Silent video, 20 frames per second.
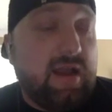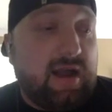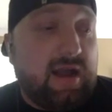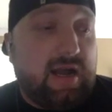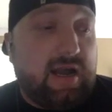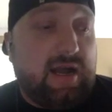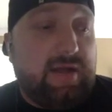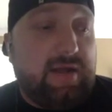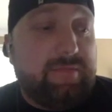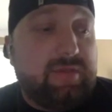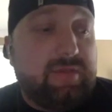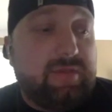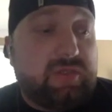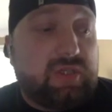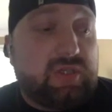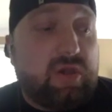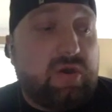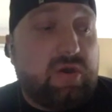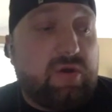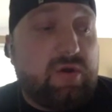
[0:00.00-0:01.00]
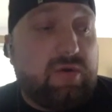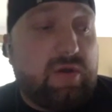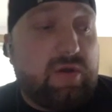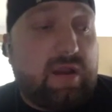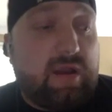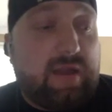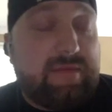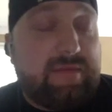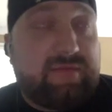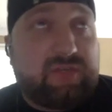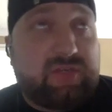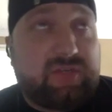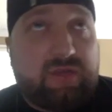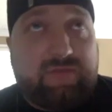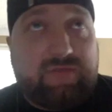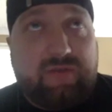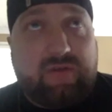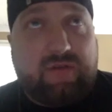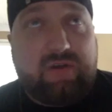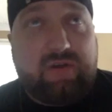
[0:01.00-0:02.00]
Um, so I'm not sure if
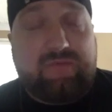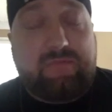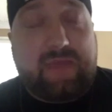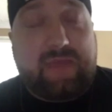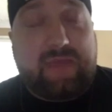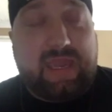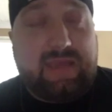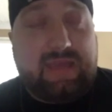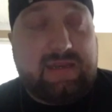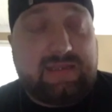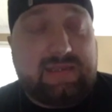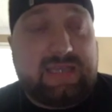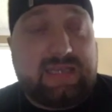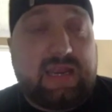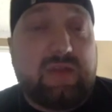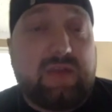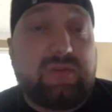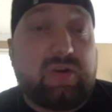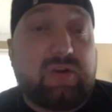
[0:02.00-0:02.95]
you've heard of a band in town.